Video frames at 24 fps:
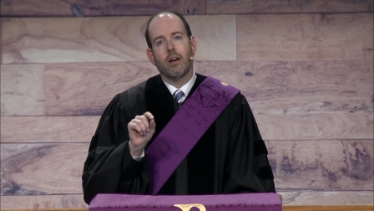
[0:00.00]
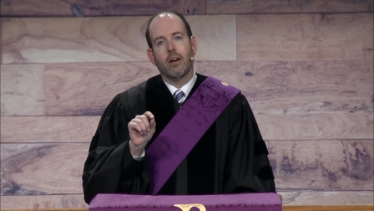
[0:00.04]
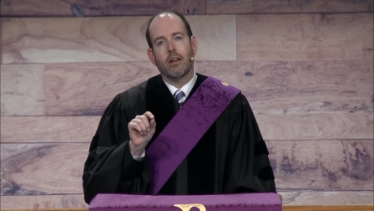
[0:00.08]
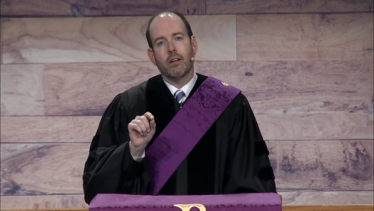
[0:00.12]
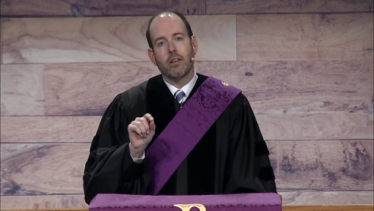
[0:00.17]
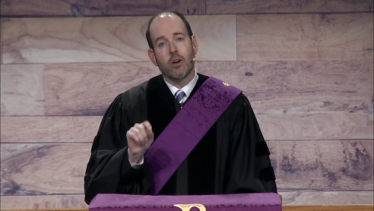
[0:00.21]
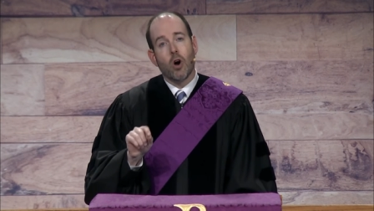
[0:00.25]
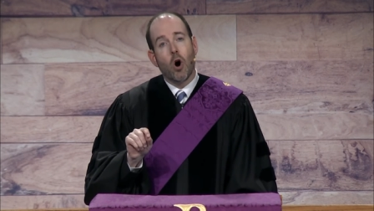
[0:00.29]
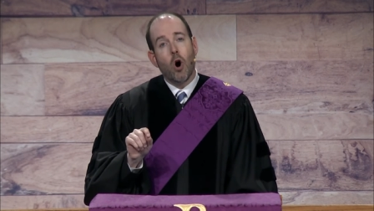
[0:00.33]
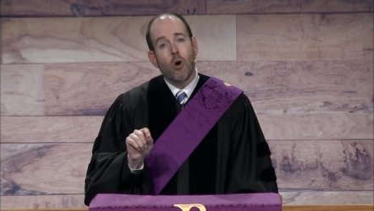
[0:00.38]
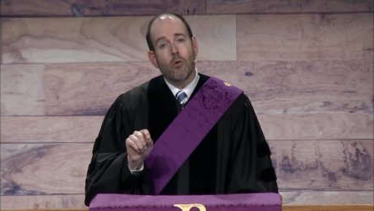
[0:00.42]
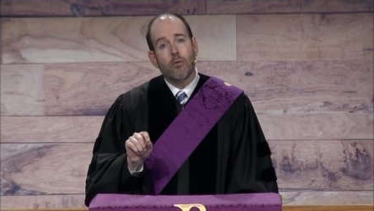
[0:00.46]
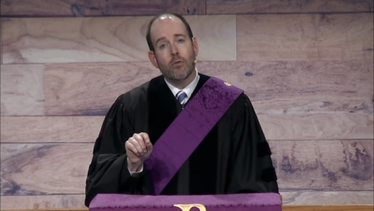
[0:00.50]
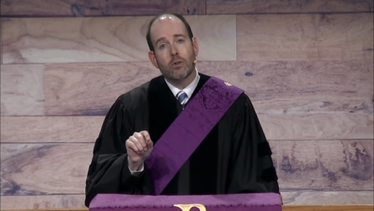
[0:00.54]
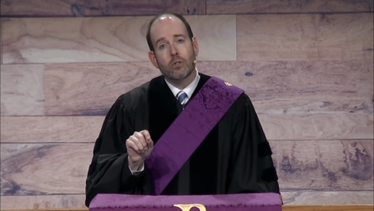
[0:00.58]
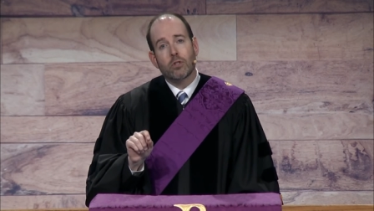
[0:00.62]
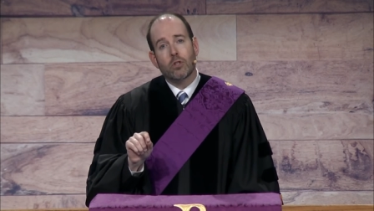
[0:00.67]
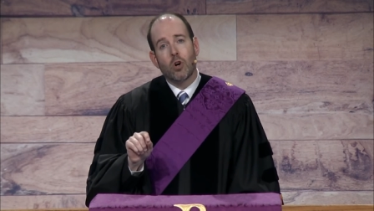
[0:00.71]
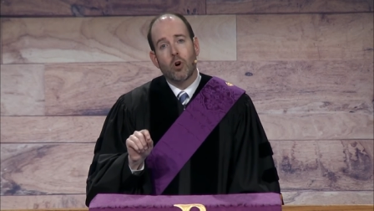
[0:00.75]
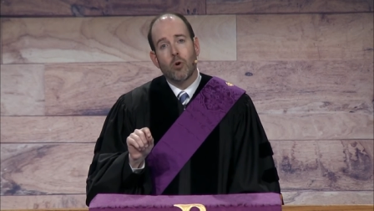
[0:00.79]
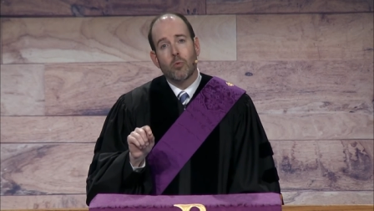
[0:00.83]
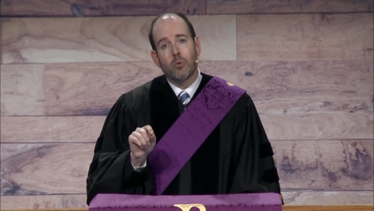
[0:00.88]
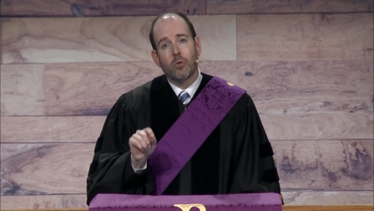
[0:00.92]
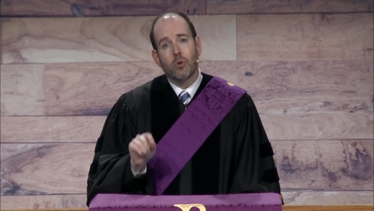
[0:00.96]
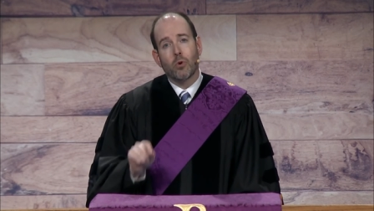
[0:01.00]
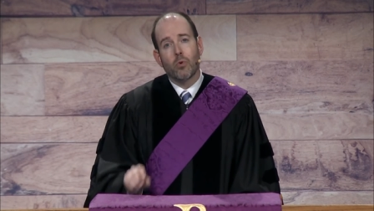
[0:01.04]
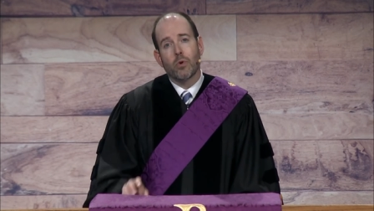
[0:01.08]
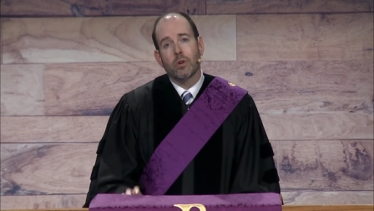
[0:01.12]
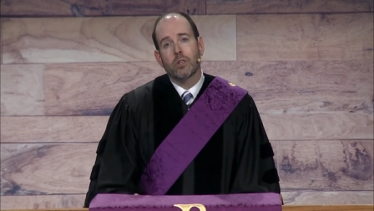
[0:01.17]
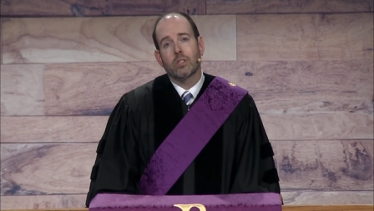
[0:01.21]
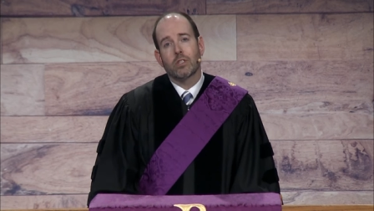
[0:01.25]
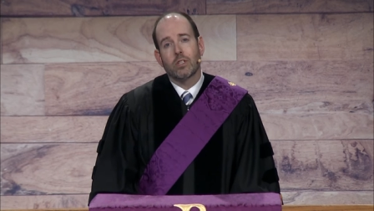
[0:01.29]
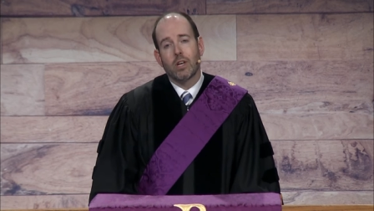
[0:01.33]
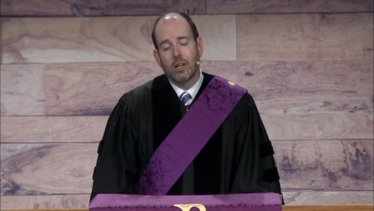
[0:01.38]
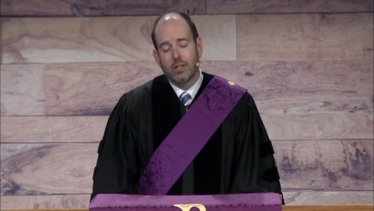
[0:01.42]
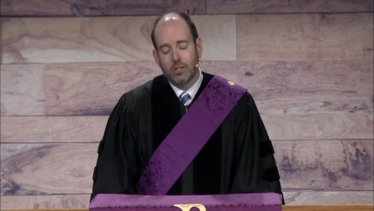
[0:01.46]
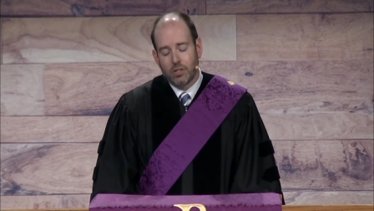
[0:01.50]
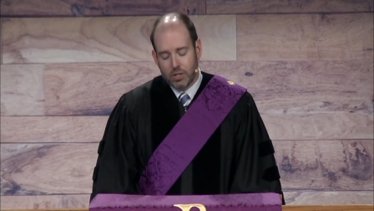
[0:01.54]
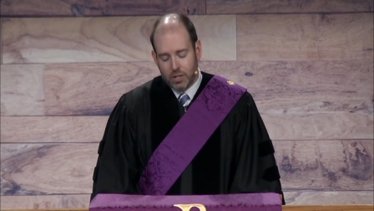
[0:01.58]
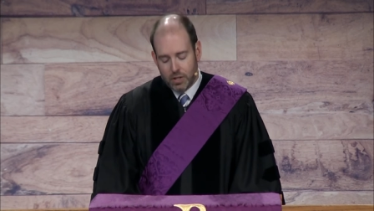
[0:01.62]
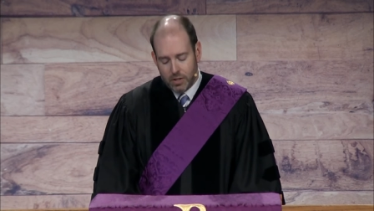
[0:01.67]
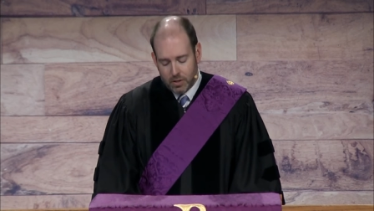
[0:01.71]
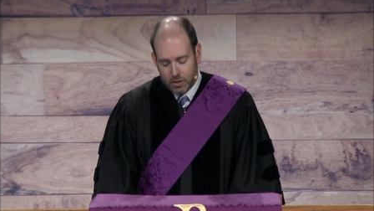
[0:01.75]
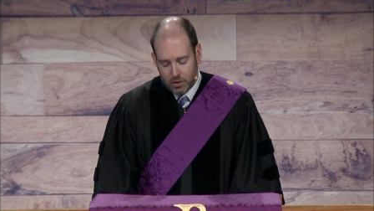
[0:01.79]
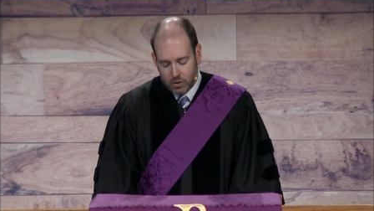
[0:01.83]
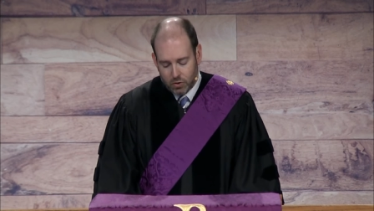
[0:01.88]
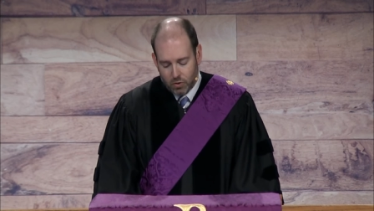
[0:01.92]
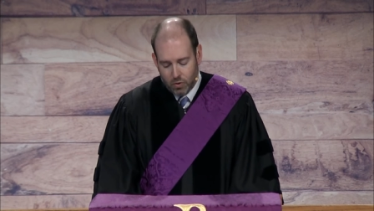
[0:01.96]
And He offers hope through His Son,
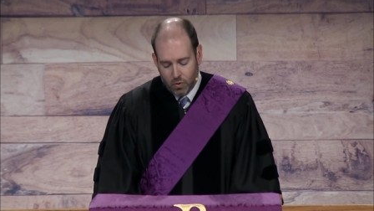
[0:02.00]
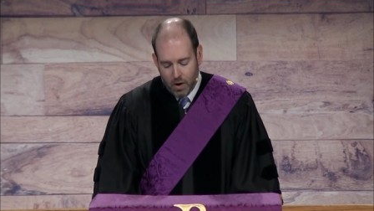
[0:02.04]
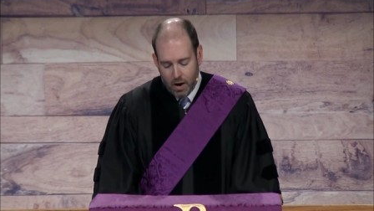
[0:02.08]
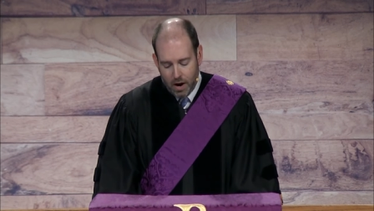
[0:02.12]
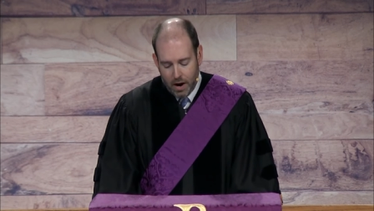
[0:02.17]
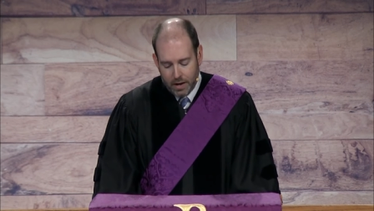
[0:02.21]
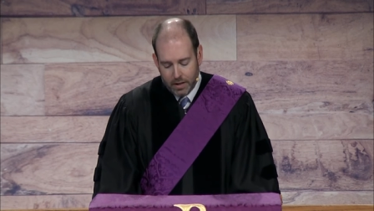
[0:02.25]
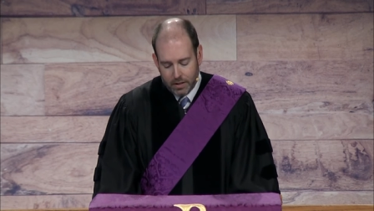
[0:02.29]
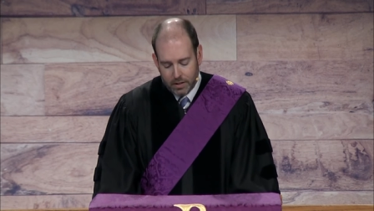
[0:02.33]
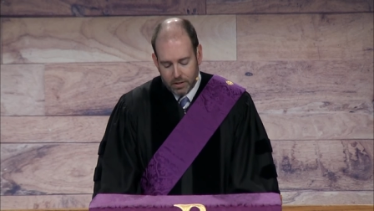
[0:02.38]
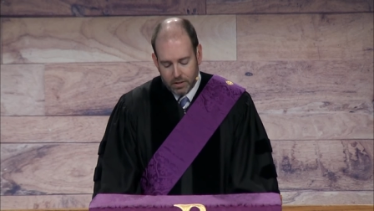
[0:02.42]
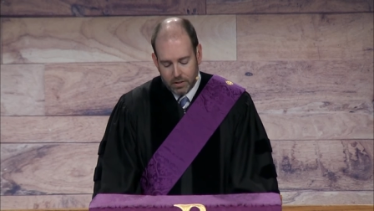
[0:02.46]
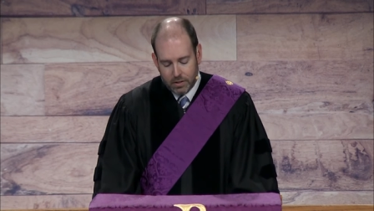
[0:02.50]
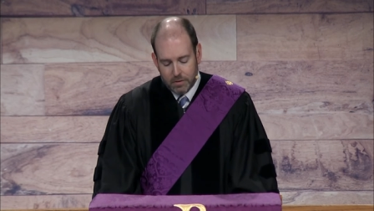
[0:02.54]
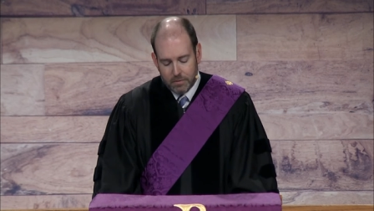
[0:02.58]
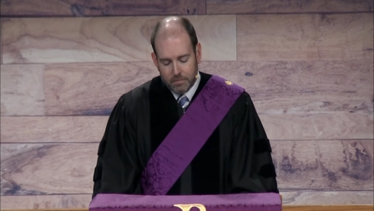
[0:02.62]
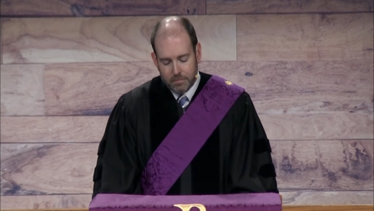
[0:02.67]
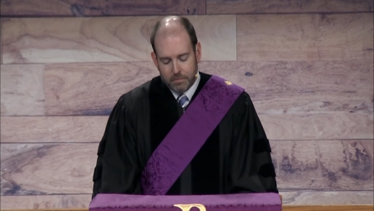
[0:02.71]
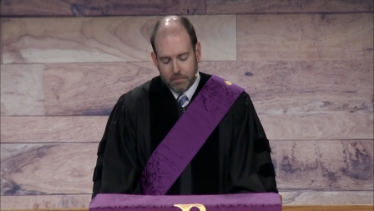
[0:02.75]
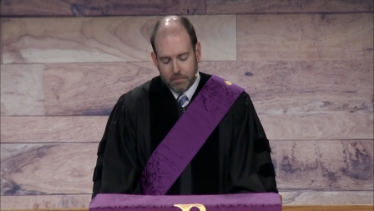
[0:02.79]
Jesus Christ.